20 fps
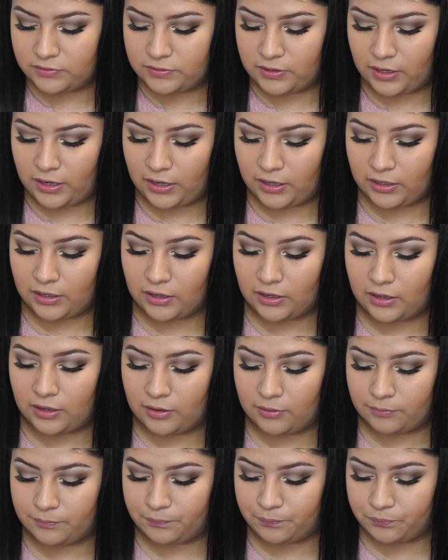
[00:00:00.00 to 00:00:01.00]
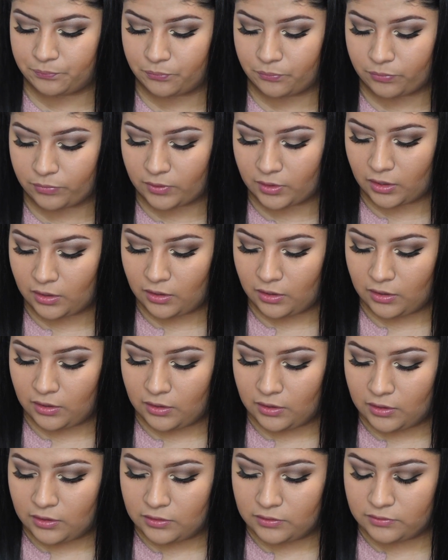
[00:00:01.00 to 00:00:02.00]
take
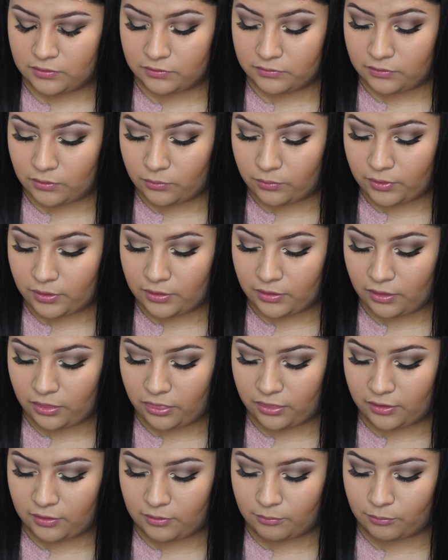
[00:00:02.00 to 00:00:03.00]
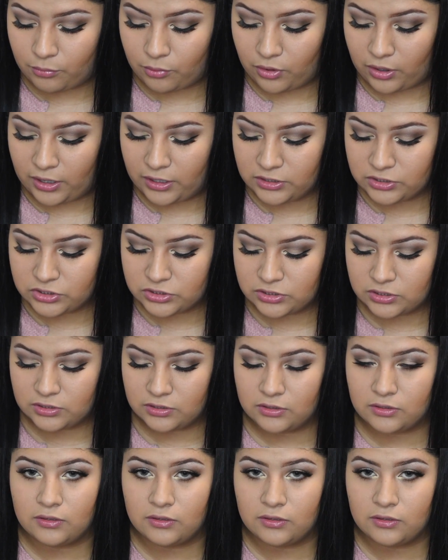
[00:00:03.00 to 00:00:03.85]
just a really thin brush,